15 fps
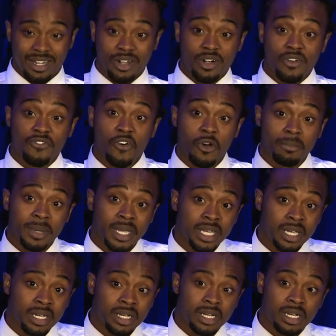For me,
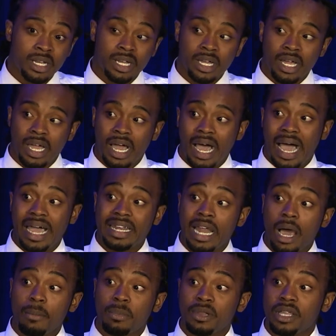I now
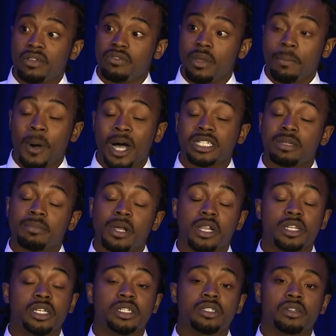believe the
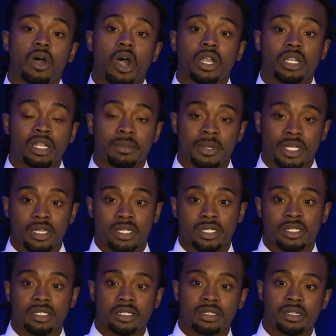possibilities are
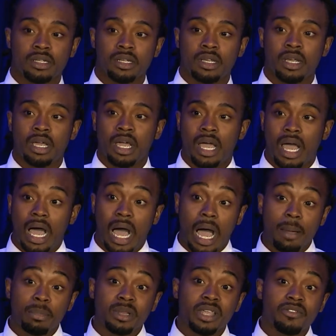limitless. I
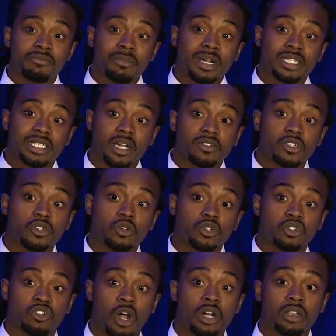believe in myself so
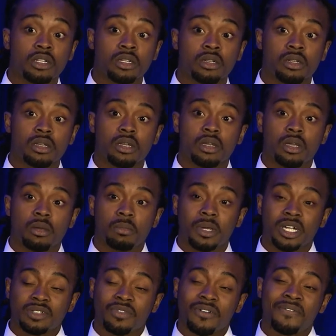strongly because
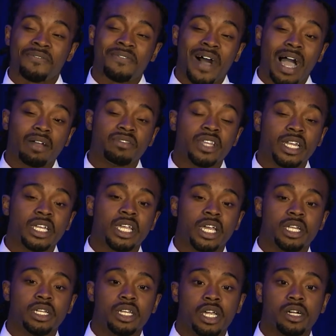for 5 dedicated
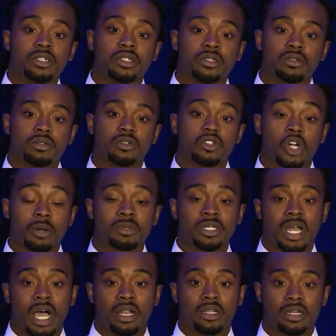years, Thompson
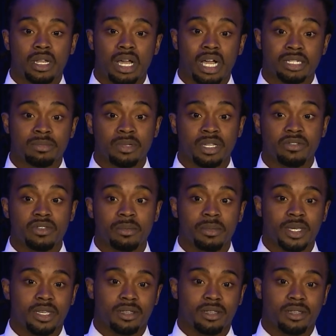Island has believed in me.